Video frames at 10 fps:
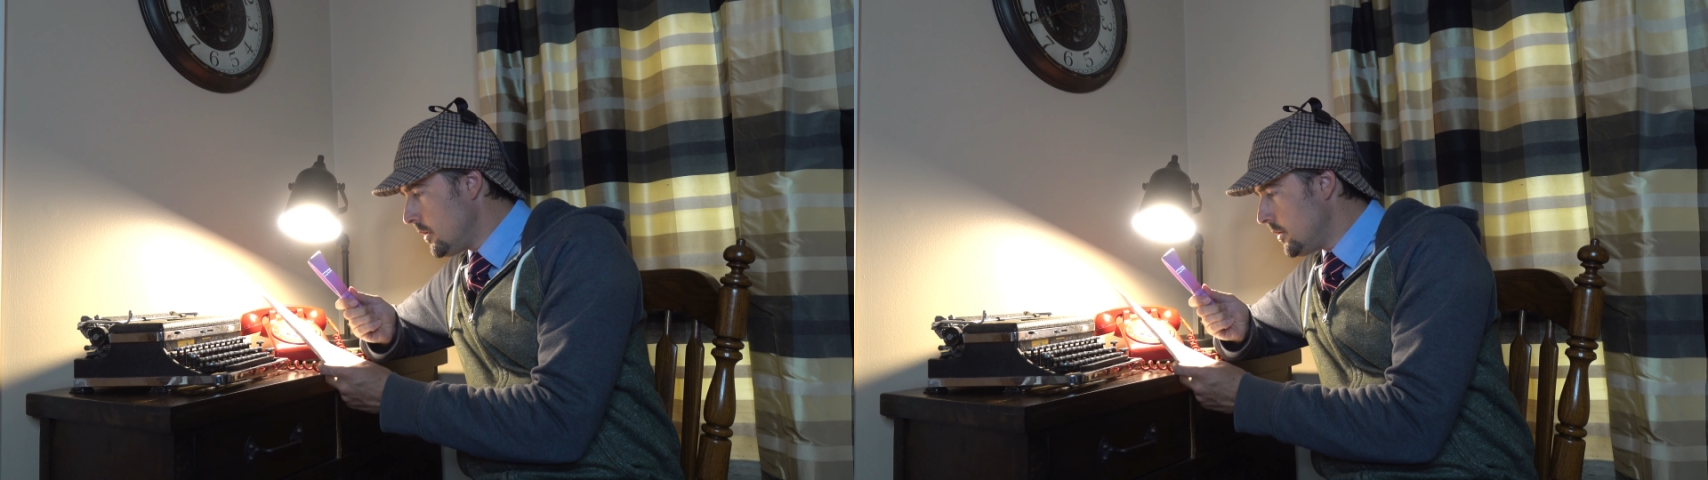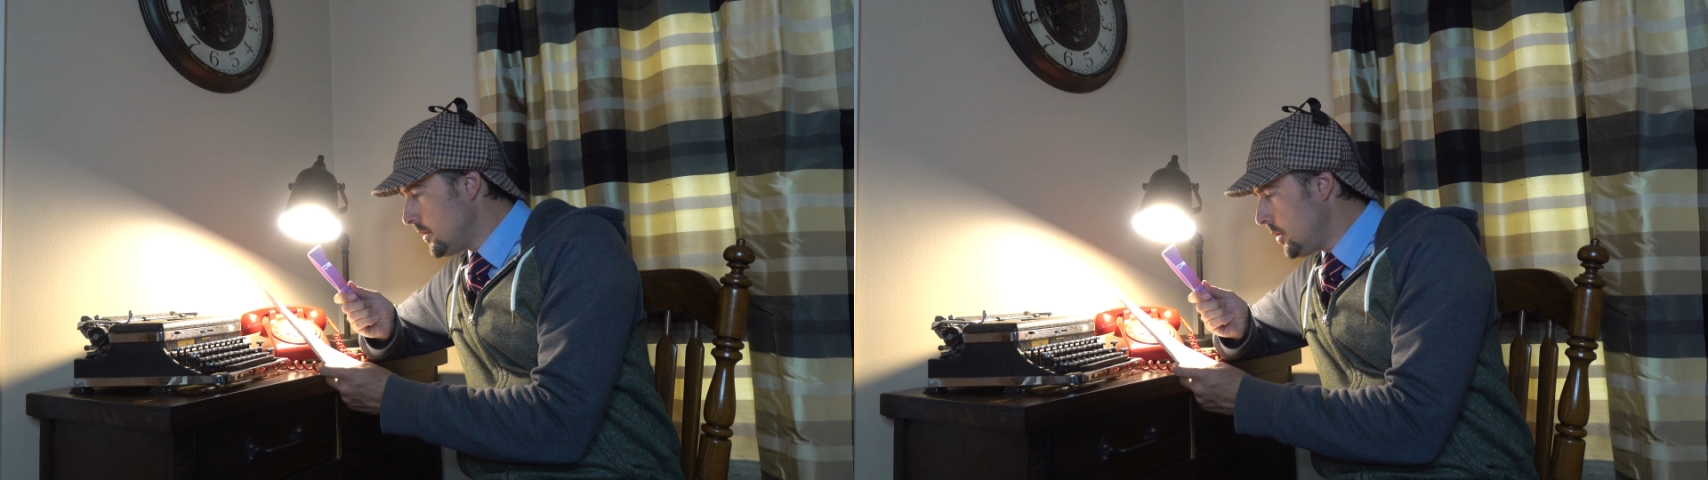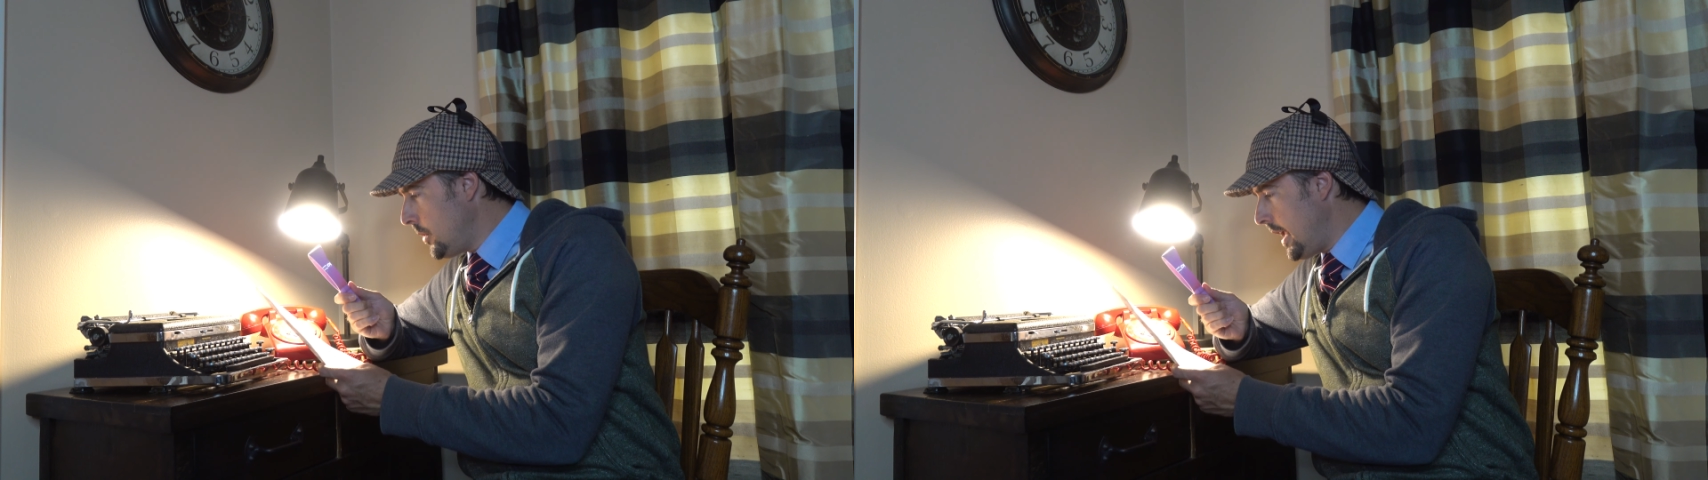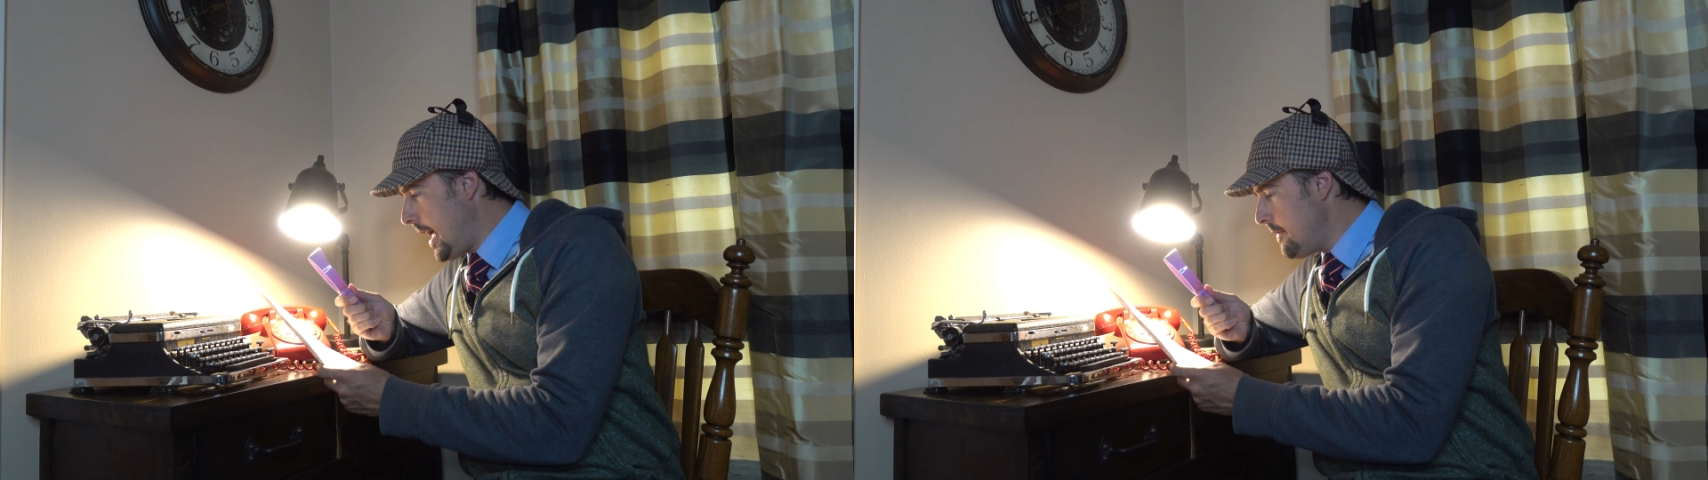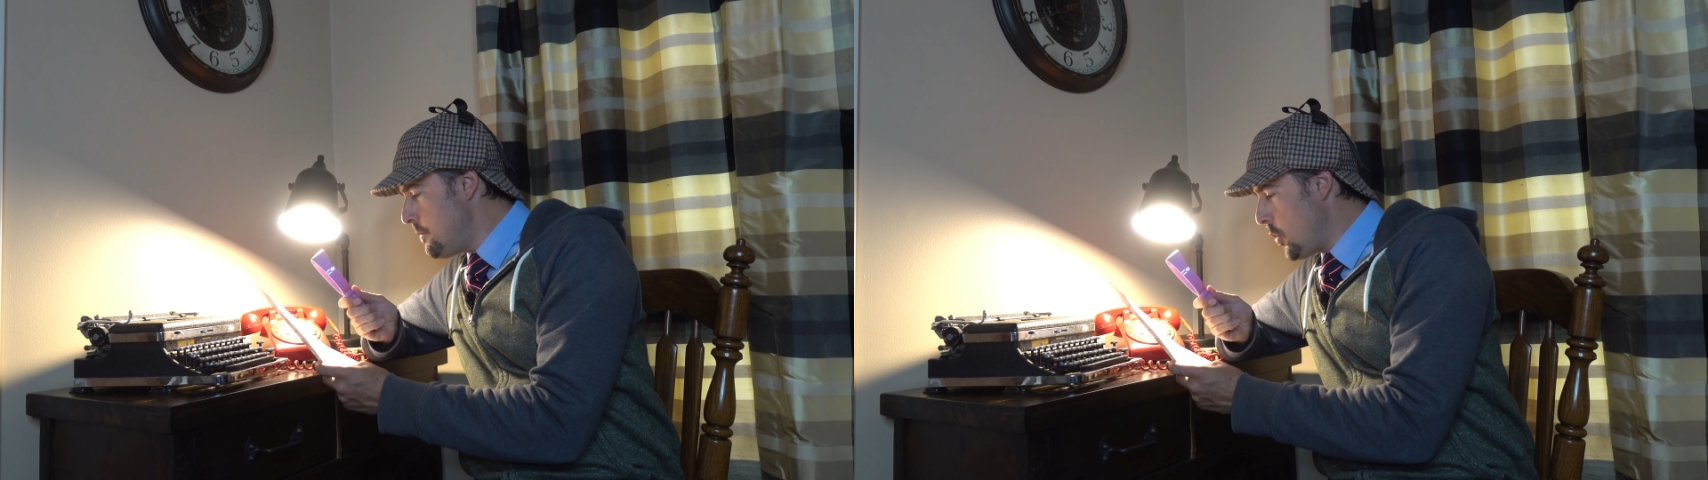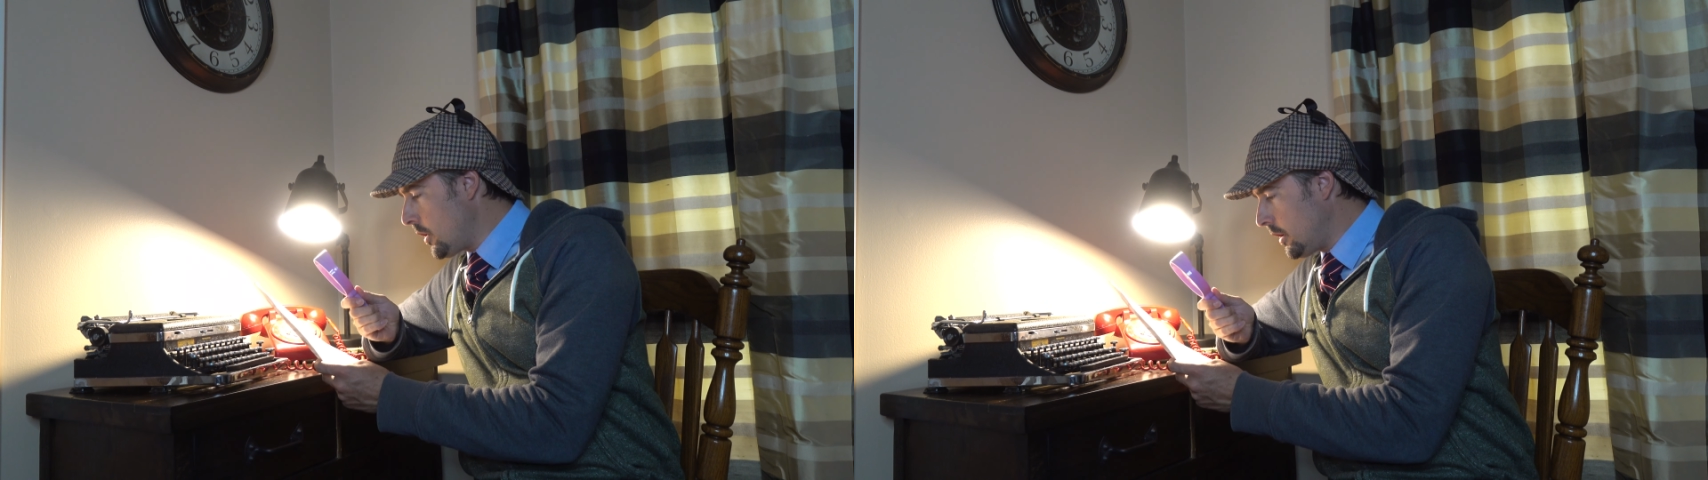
So we have more